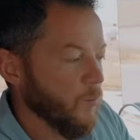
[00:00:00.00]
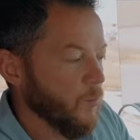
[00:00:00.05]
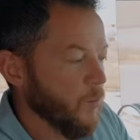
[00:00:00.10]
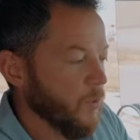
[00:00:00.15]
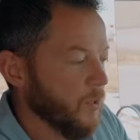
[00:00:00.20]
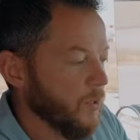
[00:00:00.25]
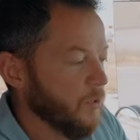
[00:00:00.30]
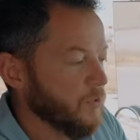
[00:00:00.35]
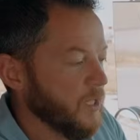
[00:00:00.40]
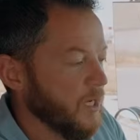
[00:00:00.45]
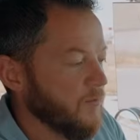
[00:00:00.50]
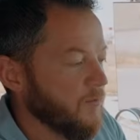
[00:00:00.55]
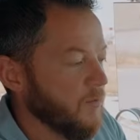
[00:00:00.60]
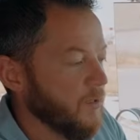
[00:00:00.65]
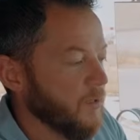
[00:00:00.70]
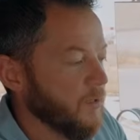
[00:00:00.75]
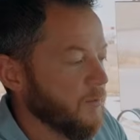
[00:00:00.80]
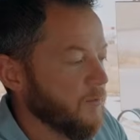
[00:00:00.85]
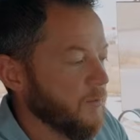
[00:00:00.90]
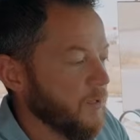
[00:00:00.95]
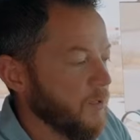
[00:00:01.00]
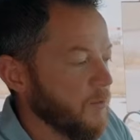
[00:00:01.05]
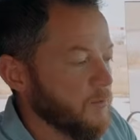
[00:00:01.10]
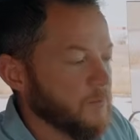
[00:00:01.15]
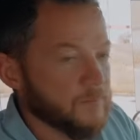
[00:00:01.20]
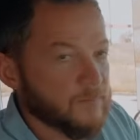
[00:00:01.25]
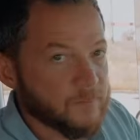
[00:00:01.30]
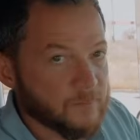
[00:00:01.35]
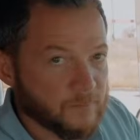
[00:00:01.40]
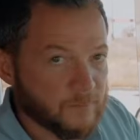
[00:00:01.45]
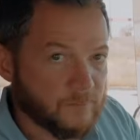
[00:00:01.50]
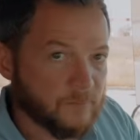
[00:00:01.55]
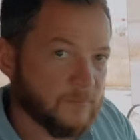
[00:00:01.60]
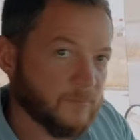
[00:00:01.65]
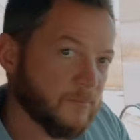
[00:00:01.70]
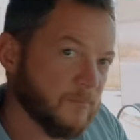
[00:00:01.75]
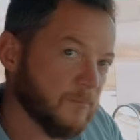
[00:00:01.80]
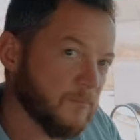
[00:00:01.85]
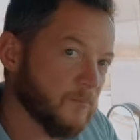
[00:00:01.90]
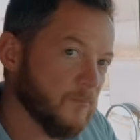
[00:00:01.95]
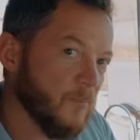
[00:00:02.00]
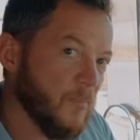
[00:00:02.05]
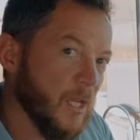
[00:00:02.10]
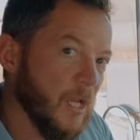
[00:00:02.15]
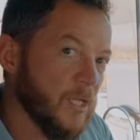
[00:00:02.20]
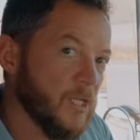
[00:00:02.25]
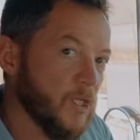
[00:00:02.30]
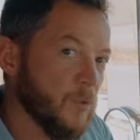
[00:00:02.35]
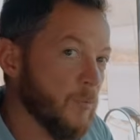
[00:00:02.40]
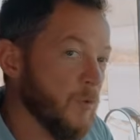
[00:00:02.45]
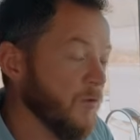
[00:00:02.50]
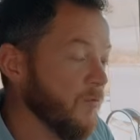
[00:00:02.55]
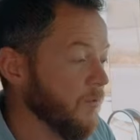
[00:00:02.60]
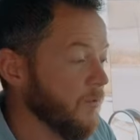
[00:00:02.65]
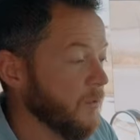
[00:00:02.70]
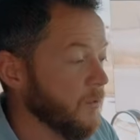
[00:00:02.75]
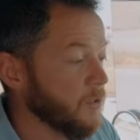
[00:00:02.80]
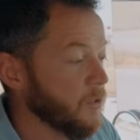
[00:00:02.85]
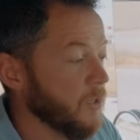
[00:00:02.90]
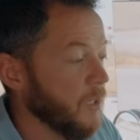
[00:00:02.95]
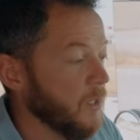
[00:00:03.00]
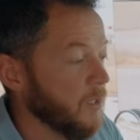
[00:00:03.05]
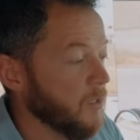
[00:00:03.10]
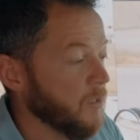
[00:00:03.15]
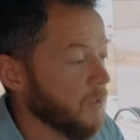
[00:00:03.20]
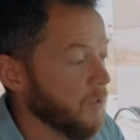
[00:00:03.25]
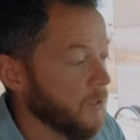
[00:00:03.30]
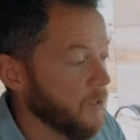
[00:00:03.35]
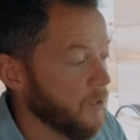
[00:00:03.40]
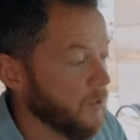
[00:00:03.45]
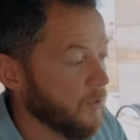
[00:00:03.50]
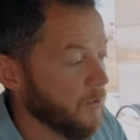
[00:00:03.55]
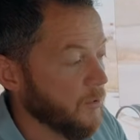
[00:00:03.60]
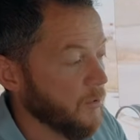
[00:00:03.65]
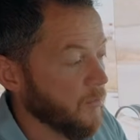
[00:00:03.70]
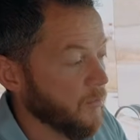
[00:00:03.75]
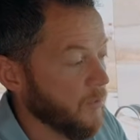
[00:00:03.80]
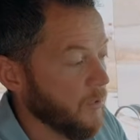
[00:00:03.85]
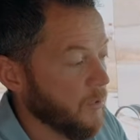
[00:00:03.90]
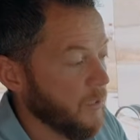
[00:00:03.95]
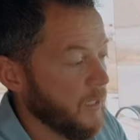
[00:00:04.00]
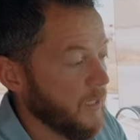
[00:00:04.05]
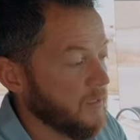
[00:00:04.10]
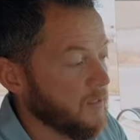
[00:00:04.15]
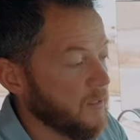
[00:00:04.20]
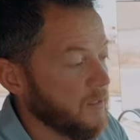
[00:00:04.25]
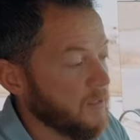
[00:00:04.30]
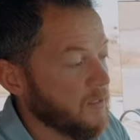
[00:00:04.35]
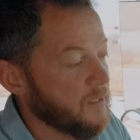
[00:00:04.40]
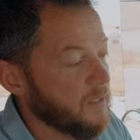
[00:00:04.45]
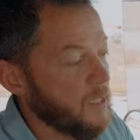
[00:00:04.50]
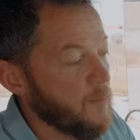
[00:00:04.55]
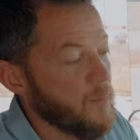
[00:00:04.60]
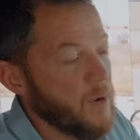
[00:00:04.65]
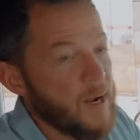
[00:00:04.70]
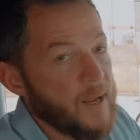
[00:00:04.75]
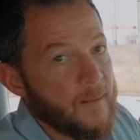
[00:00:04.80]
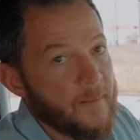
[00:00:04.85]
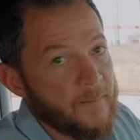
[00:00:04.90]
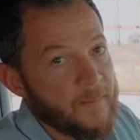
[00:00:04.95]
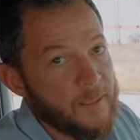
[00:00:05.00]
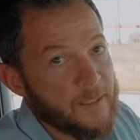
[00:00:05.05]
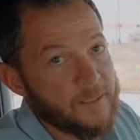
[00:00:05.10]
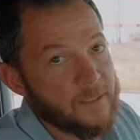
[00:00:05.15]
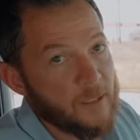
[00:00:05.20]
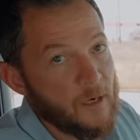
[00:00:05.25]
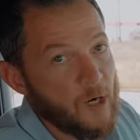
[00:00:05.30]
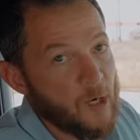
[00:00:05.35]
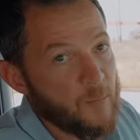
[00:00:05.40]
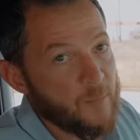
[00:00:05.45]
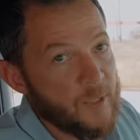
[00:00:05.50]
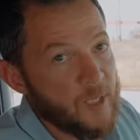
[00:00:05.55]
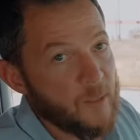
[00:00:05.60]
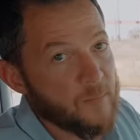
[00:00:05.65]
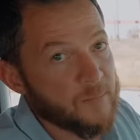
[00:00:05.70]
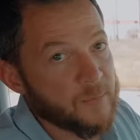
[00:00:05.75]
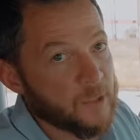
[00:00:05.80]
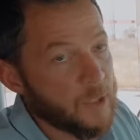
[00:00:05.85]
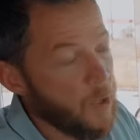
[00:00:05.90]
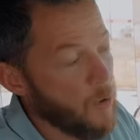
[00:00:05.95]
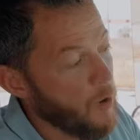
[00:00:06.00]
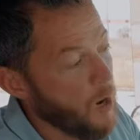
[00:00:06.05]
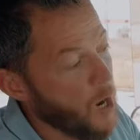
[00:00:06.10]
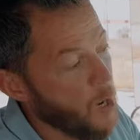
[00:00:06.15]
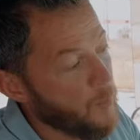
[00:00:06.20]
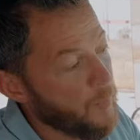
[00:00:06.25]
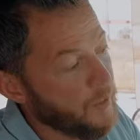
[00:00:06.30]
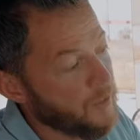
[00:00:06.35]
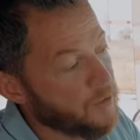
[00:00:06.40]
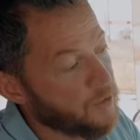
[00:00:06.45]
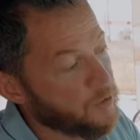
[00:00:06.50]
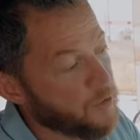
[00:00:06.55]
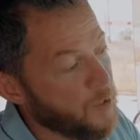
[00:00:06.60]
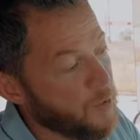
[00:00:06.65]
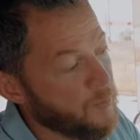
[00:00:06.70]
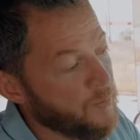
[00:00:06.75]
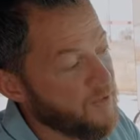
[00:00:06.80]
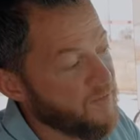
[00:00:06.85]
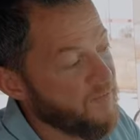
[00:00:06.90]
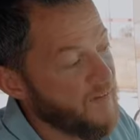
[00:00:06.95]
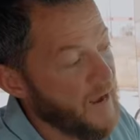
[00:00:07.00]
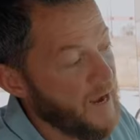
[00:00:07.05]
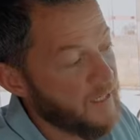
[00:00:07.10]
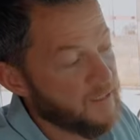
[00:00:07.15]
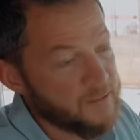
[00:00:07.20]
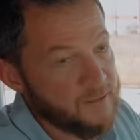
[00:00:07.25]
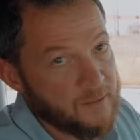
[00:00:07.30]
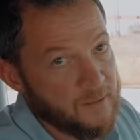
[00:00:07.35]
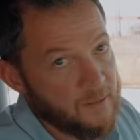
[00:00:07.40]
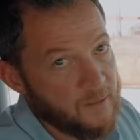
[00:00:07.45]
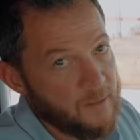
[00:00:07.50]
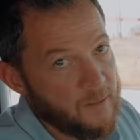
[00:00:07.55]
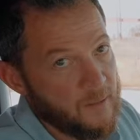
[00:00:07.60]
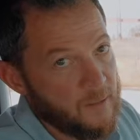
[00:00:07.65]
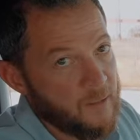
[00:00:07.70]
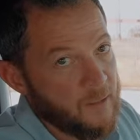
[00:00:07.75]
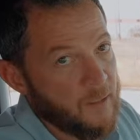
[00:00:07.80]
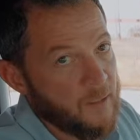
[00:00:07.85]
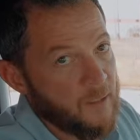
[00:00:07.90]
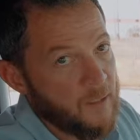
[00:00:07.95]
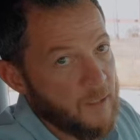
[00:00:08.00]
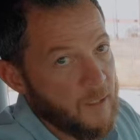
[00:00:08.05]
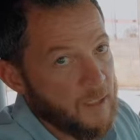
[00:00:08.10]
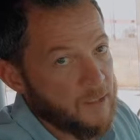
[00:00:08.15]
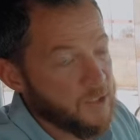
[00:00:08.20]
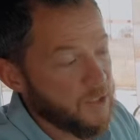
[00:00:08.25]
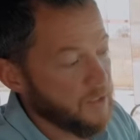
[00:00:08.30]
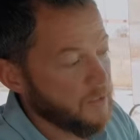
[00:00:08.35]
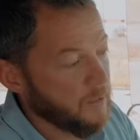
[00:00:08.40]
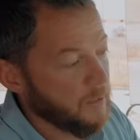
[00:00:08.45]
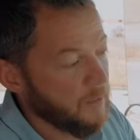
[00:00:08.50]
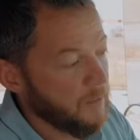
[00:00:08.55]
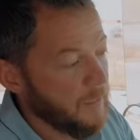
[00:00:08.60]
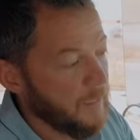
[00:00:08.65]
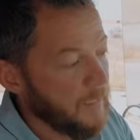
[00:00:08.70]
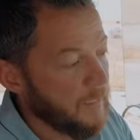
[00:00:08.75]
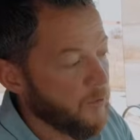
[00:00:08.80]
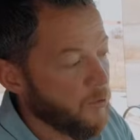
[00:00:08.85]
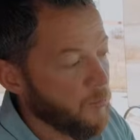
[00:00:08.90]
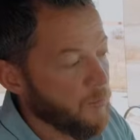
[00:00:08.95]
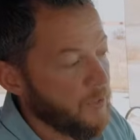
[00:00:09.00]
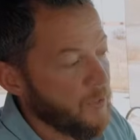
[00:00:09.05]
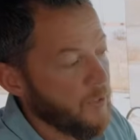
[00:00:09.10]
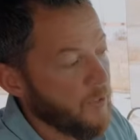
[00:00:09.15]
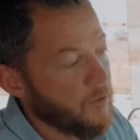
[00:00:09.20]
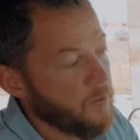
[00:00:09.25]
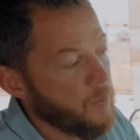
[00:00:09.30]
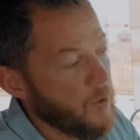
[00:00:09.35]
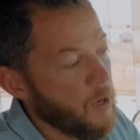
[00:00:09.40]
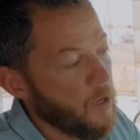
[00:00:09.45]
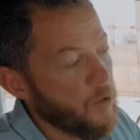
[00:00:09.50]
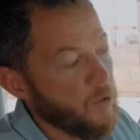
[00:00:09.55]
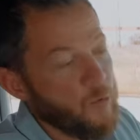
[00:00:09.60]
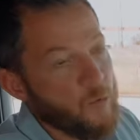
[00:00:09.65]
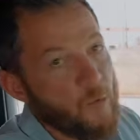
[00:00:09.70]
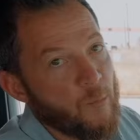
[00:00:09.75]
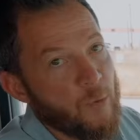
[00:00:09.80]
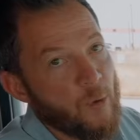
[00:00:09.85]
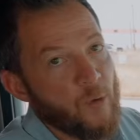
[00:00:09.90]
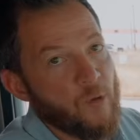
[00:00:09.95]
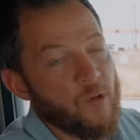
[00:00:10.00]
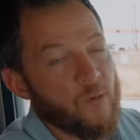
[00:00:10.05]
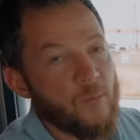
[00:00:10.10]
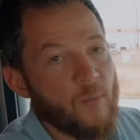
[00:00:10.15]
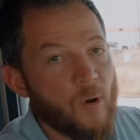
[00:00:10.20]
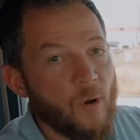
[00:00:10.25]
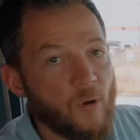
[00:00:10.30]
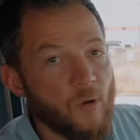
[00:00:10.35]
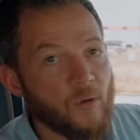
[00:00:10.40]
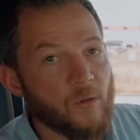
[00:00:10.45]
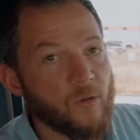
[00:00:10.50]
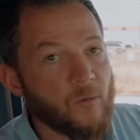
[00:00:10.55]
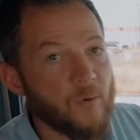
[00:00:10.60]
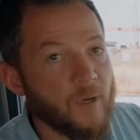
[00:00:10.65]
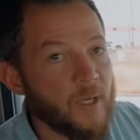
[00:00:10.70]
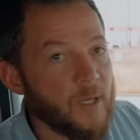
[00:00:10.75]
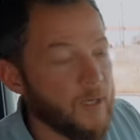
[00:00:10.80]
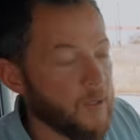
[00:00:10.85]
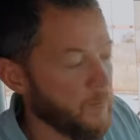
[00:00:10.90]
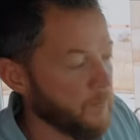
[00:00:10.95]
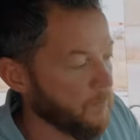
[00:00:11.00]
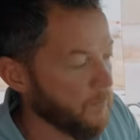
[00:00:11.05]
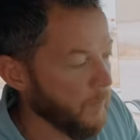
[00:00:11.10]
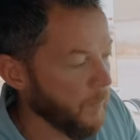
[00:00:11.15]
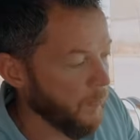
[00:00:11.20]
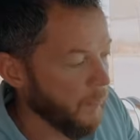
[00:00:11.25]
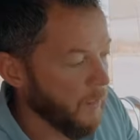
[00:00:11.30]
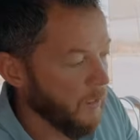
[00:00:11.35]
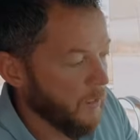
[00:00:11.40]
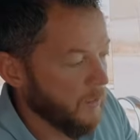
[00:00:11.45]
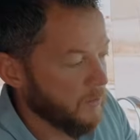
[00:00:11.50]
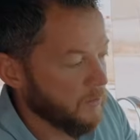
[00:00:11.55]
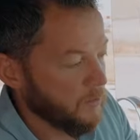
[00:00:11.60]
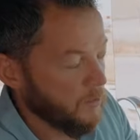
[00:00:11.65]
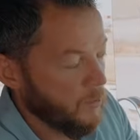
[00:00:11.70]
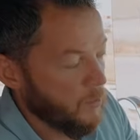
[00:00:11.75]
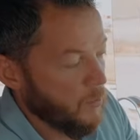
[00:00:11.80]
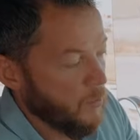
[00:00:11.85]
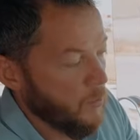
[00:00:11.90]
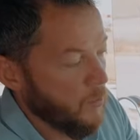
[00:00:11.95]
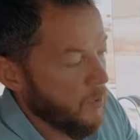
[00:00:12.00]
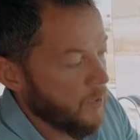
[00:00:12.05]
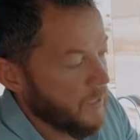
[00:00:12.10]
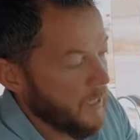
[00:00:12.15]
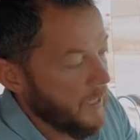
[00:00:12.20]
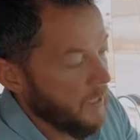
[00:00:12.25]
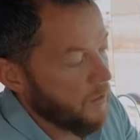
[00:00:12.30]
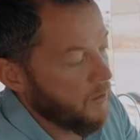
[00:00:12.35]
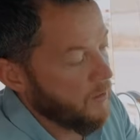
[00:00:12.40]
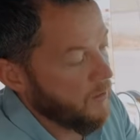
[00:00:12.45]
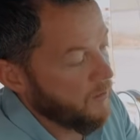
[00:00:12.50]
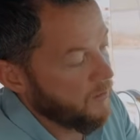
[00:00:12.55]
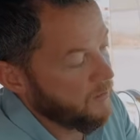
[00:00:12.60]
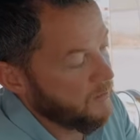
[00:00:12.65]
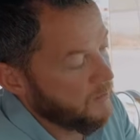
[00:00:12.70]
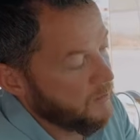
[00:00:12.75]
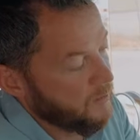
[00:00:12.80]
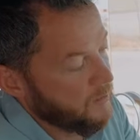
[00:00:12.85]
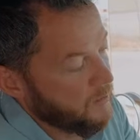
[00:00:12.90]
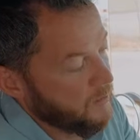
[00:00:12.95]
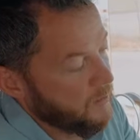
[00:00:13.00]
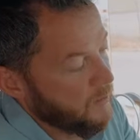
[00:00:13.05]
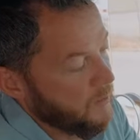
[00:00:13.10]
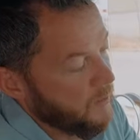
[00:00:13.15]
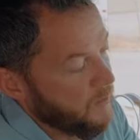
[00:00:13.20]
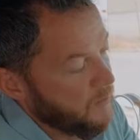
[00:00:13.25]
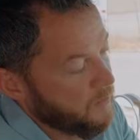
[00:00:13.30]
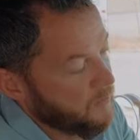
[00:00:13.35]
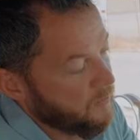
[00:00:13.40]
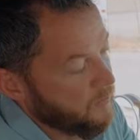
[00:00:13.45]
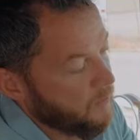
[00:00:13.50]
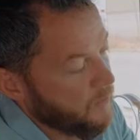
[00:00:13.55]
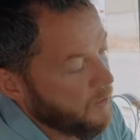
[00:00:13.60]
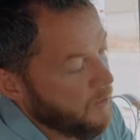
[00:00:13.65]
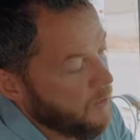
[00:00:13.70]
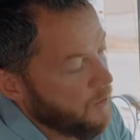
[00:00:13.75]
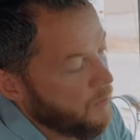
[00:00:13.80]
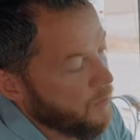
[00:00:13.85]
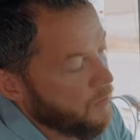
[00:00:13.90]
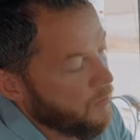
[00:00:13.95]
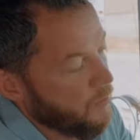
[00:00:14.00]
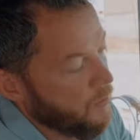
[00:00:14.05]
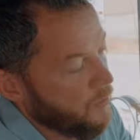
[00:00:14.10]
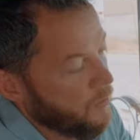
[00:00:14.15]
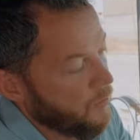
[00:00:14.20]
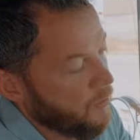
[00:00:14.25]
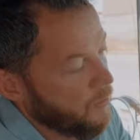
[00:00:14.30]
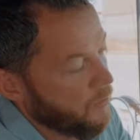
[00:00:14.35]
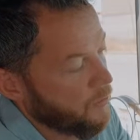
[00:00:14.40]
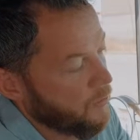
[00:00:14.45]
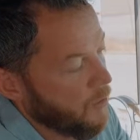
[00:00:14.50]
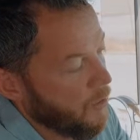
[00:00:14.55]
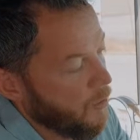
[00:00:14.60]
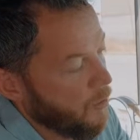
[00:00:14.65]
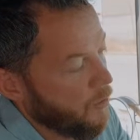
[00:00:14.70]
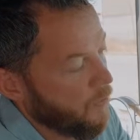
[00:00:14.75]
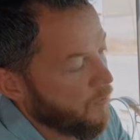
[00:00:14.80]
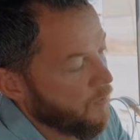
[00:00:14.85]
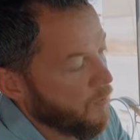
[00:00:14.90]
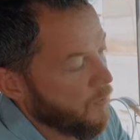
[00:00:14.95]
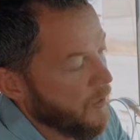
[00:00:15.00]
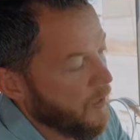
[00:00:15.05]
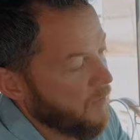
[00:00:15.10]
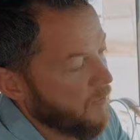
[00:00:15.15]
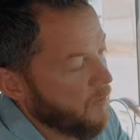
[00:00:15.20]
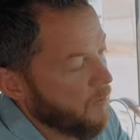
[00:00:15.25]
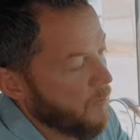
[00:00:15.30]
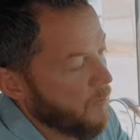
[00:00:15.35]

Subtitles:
When you're driving down the road and you're moving the truck, you're going to realize in a semi that your RPMs go up extremely fast. Just a little bit of throttle will pull them all the way up. So what that causes is for you to over rev the